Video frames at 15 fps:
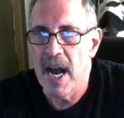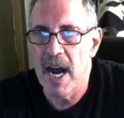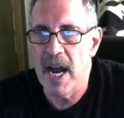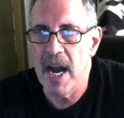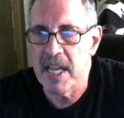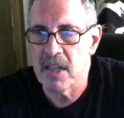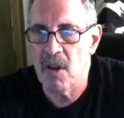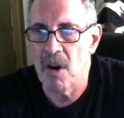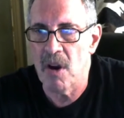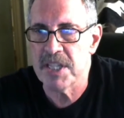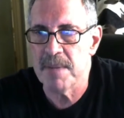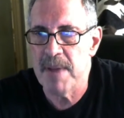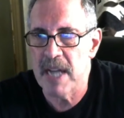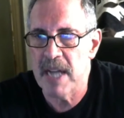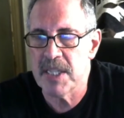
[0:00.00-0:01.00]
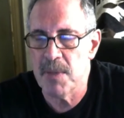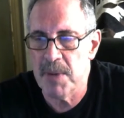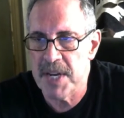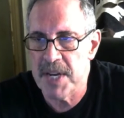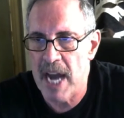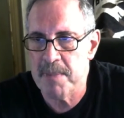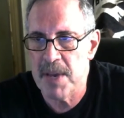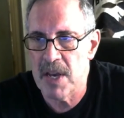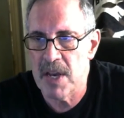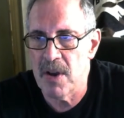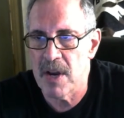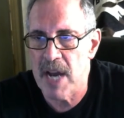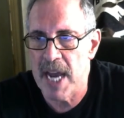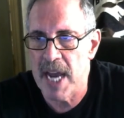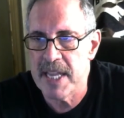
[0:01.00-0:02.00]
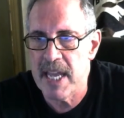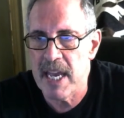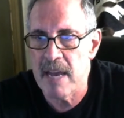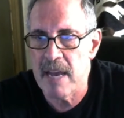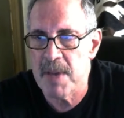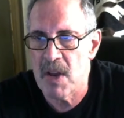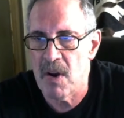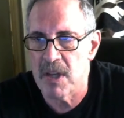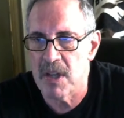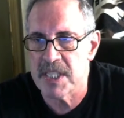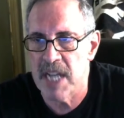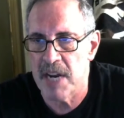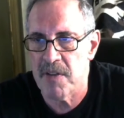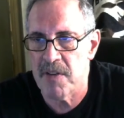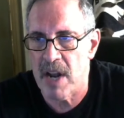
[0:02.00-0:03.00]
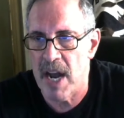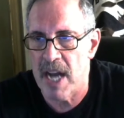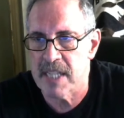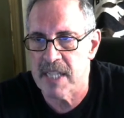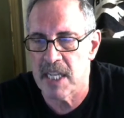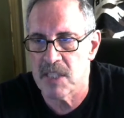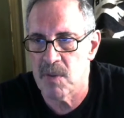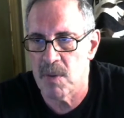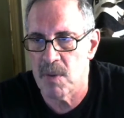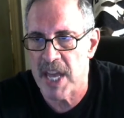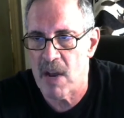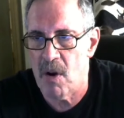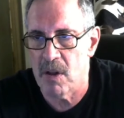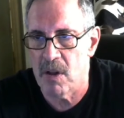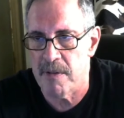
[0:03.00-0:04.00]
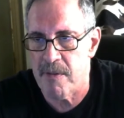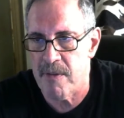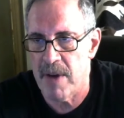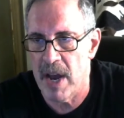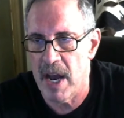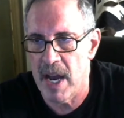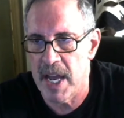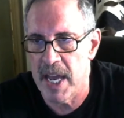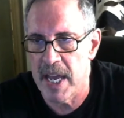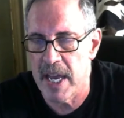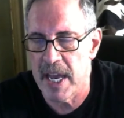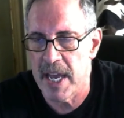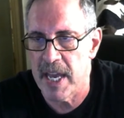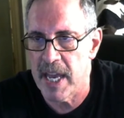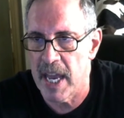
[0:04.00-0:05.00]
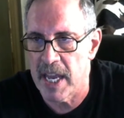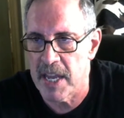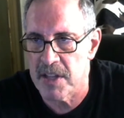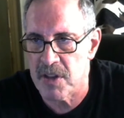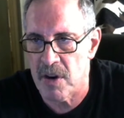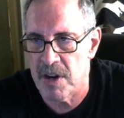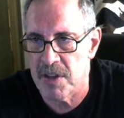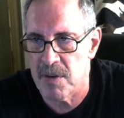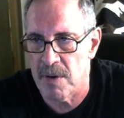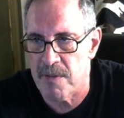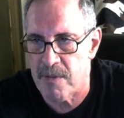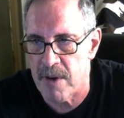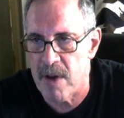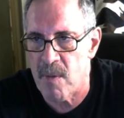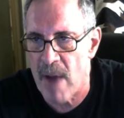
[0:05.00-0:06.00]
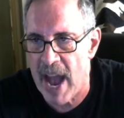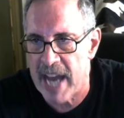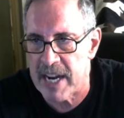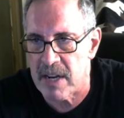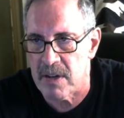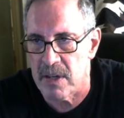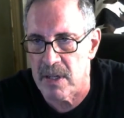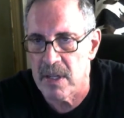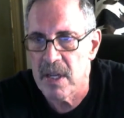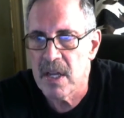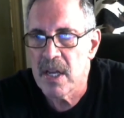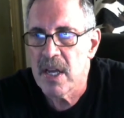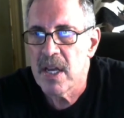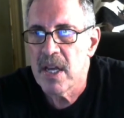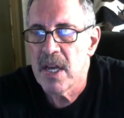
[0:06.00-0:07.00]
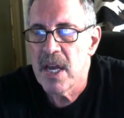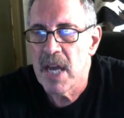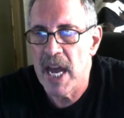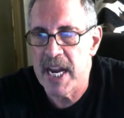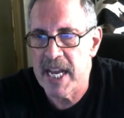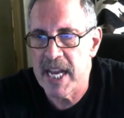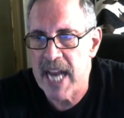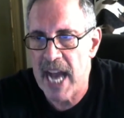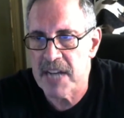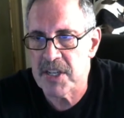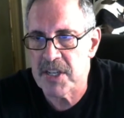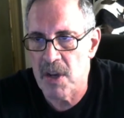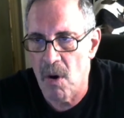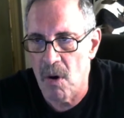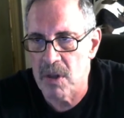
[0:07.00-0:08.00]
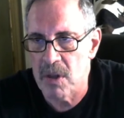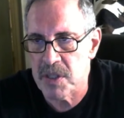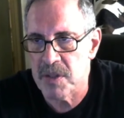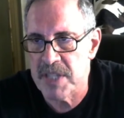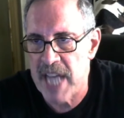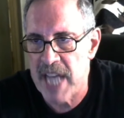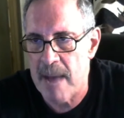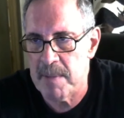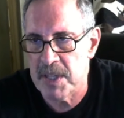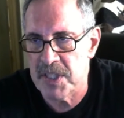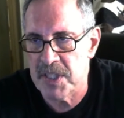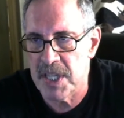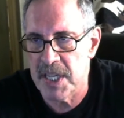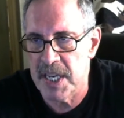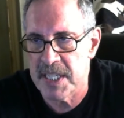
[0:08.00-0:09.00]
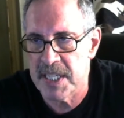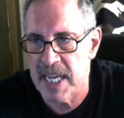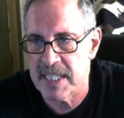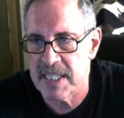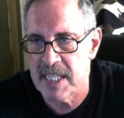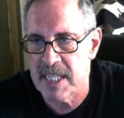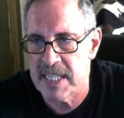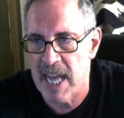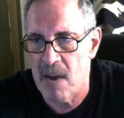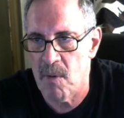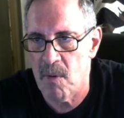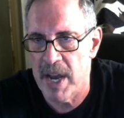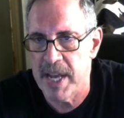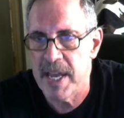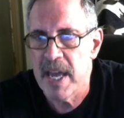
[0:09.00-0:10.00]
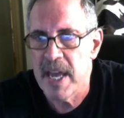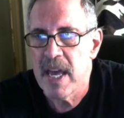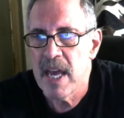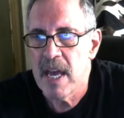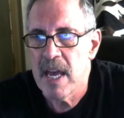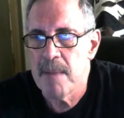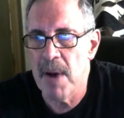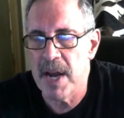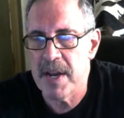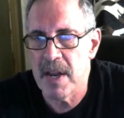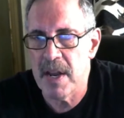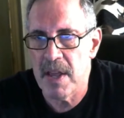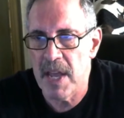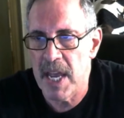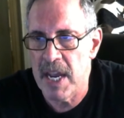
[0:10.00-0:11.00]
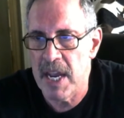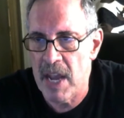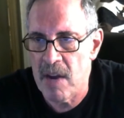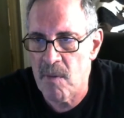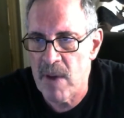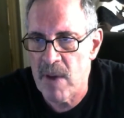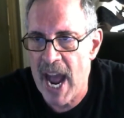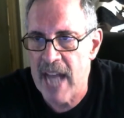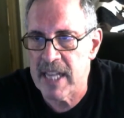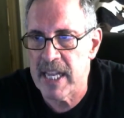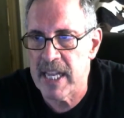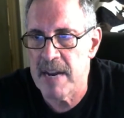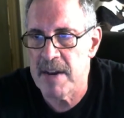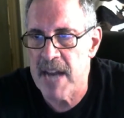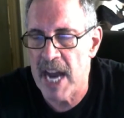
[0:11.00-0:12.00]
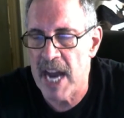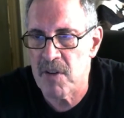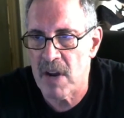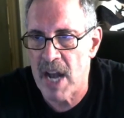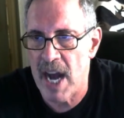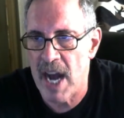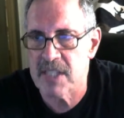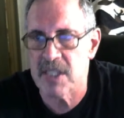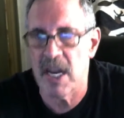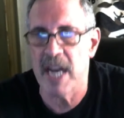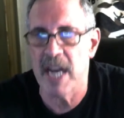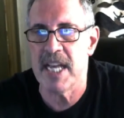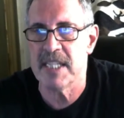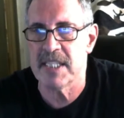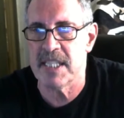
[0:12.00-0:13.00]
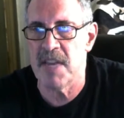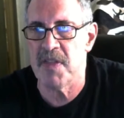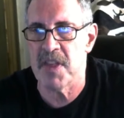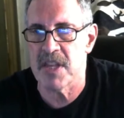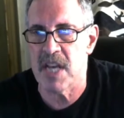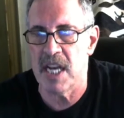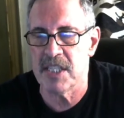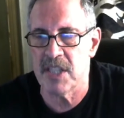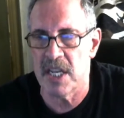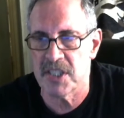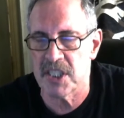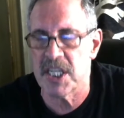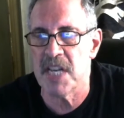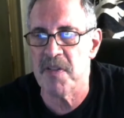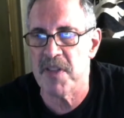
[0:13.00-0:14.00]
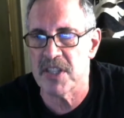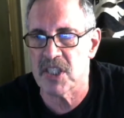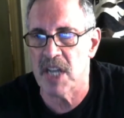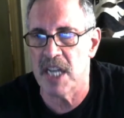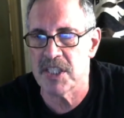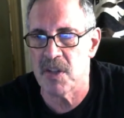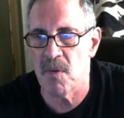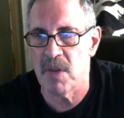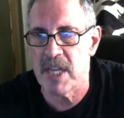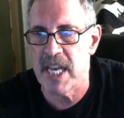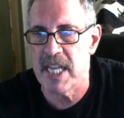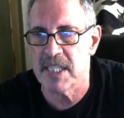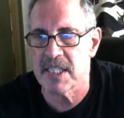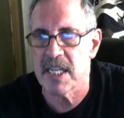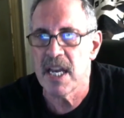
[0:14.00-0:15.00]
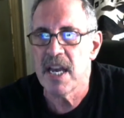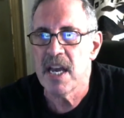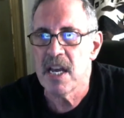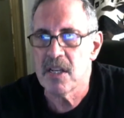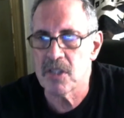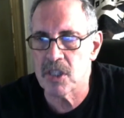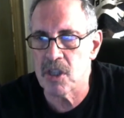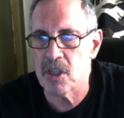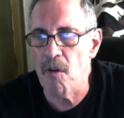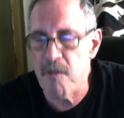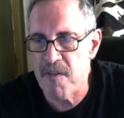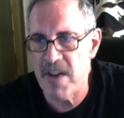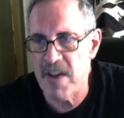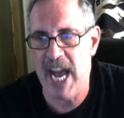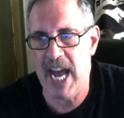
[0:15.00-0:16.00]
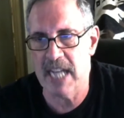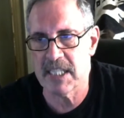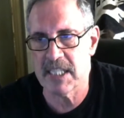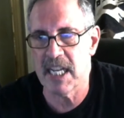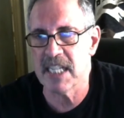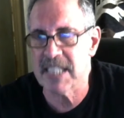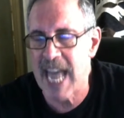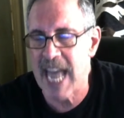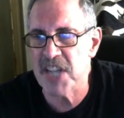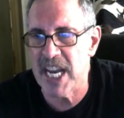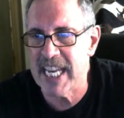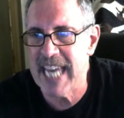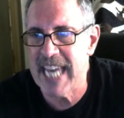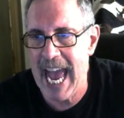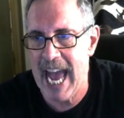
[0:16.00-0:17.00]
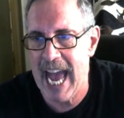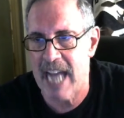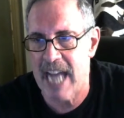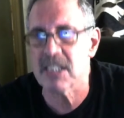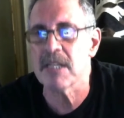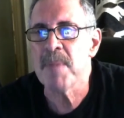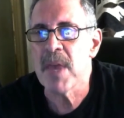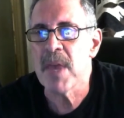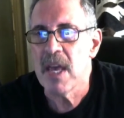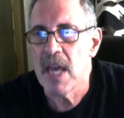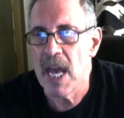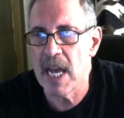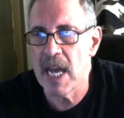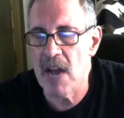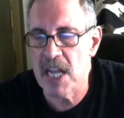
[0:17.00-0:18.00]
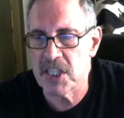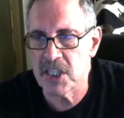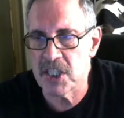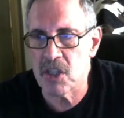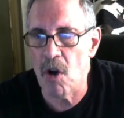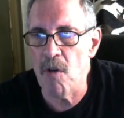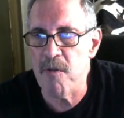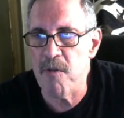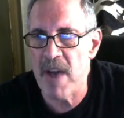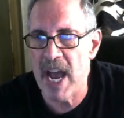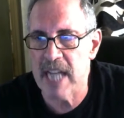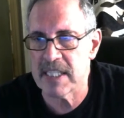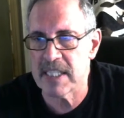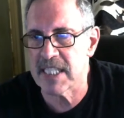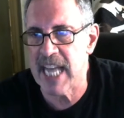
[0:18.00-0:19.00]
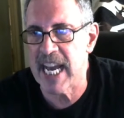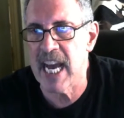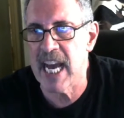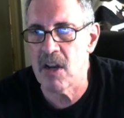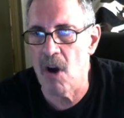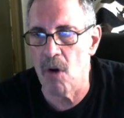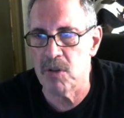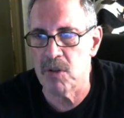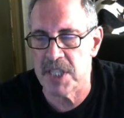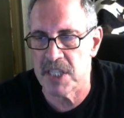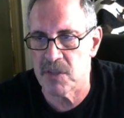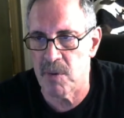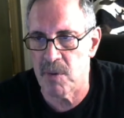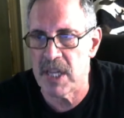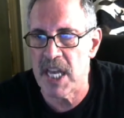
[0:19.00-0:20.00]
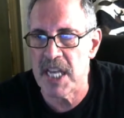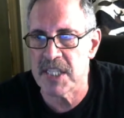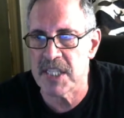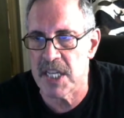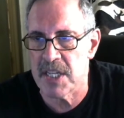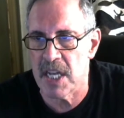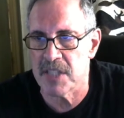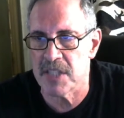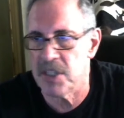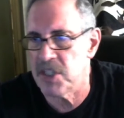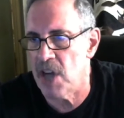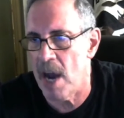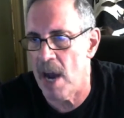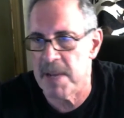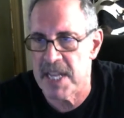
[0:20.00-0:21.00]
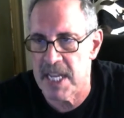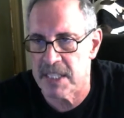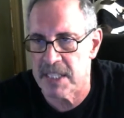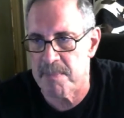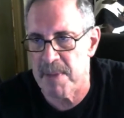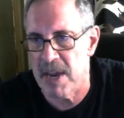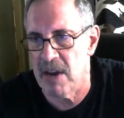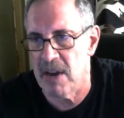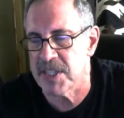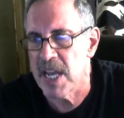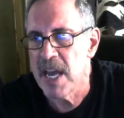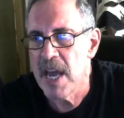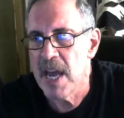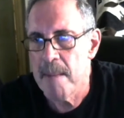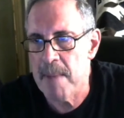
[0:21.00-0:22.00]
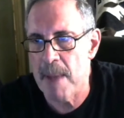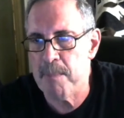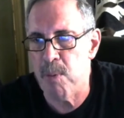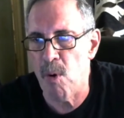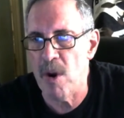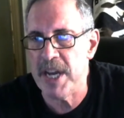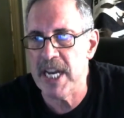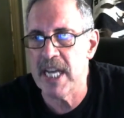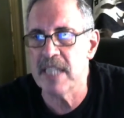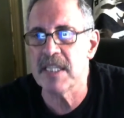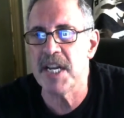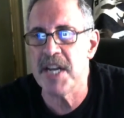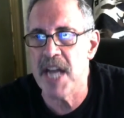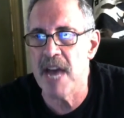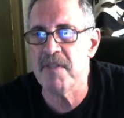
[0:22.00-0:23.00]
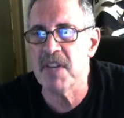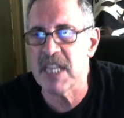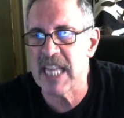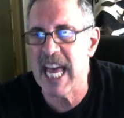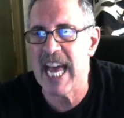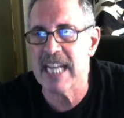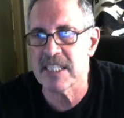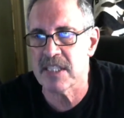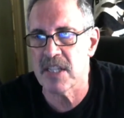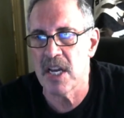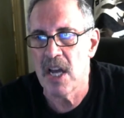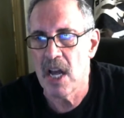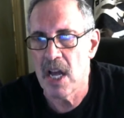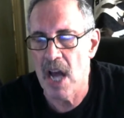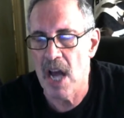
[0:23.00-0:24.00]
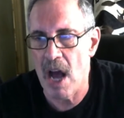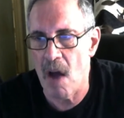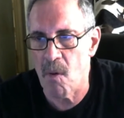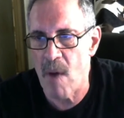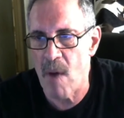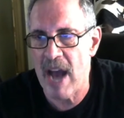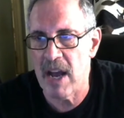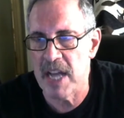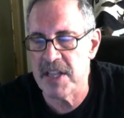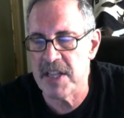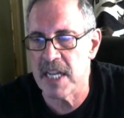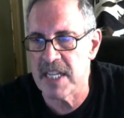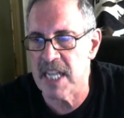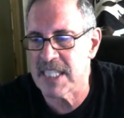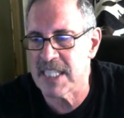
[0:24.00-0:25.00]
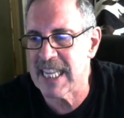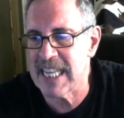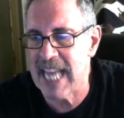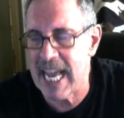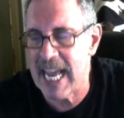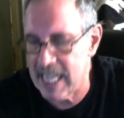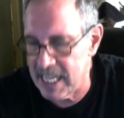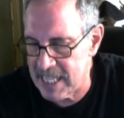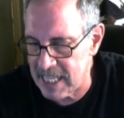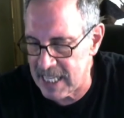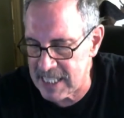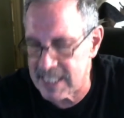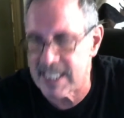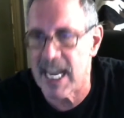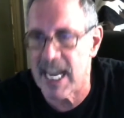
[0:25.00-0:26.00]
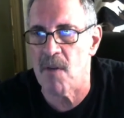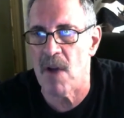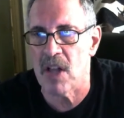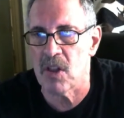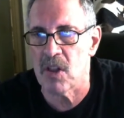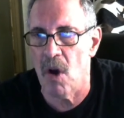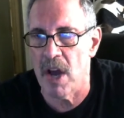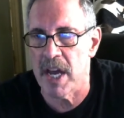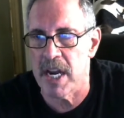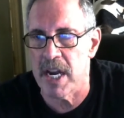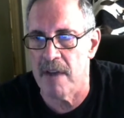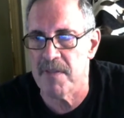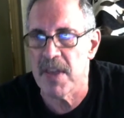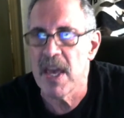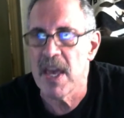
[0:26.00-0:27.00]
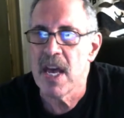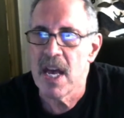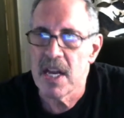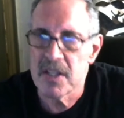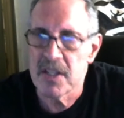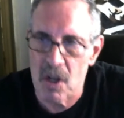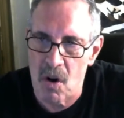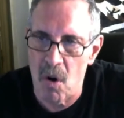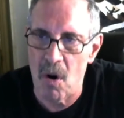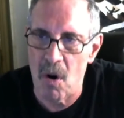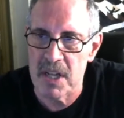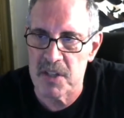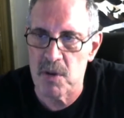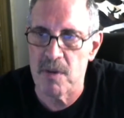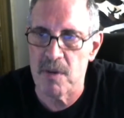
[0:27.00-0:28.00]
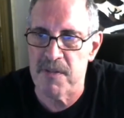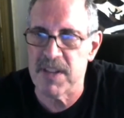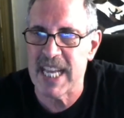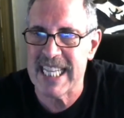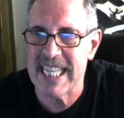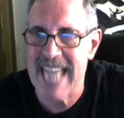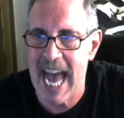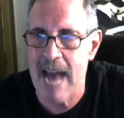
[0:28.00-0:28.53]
uh, in large amounts, it would not be a good idea because nitric oxide is what they call a, uh, it, it can turn into a free radical, and it can actually also damage the testes that way. But in, in reality, nitric oxide is synthesized, synthesized and released so fast, it's actually a gas. It, it's so fast, it's like a ghost. It's released, it does a job, it disappears. My point is, it never lasts around. It doesn't last. It doesn't stay around long enough to cause to inflict